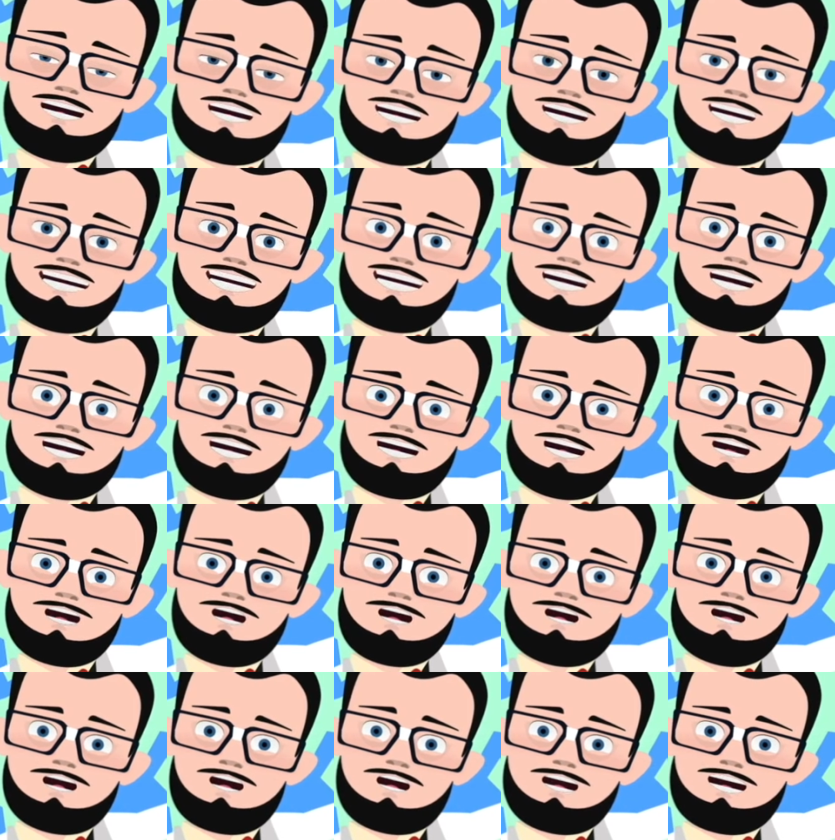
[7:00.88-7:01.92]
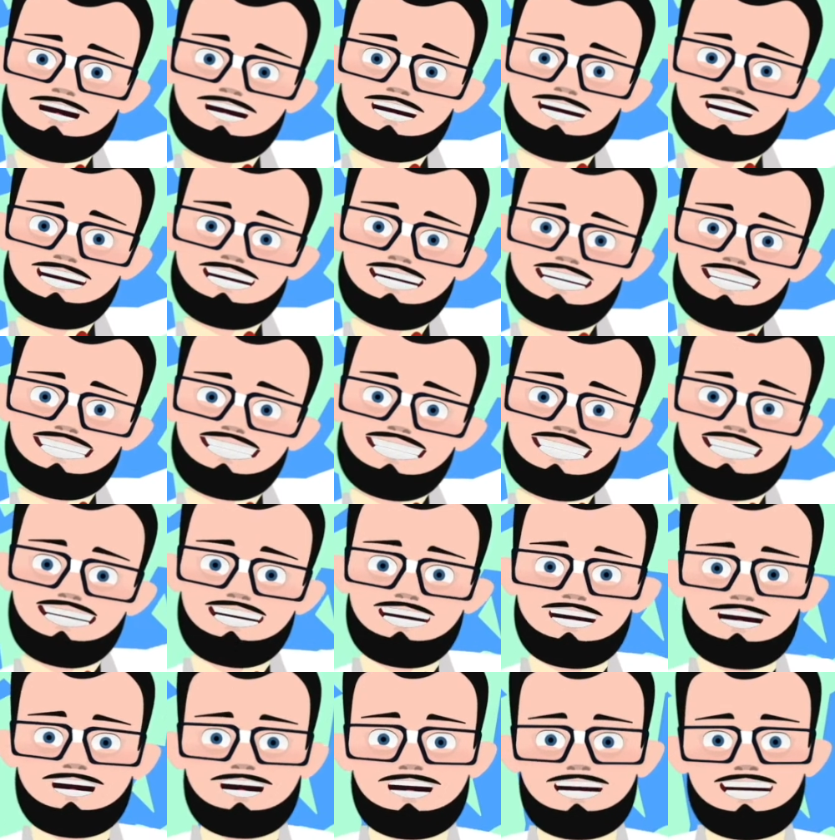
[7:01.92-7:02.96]
differential.
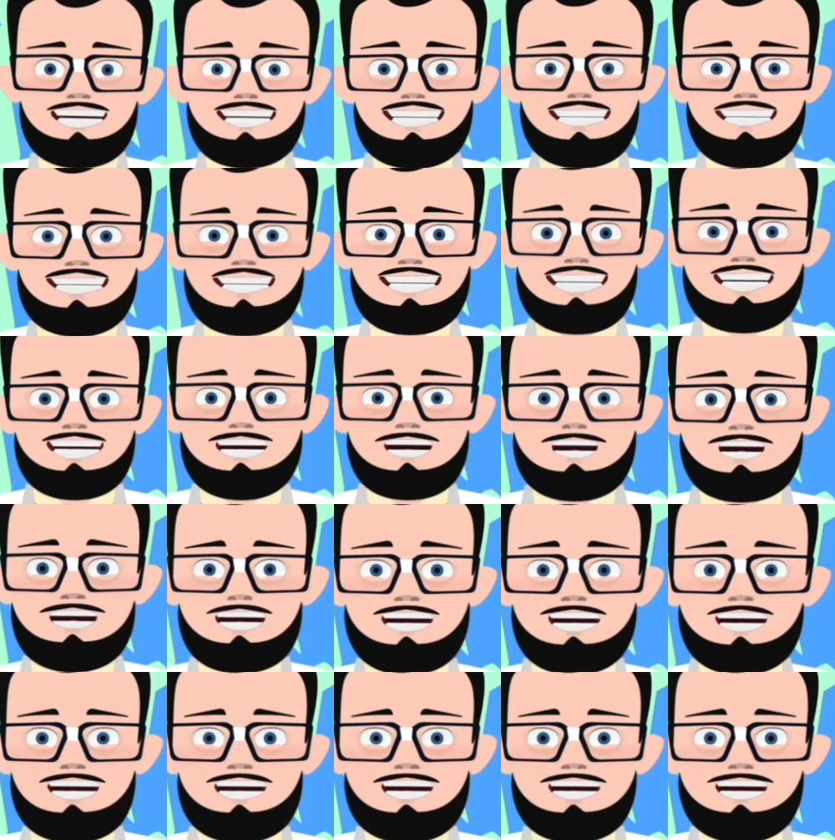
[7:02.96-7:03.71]
That's a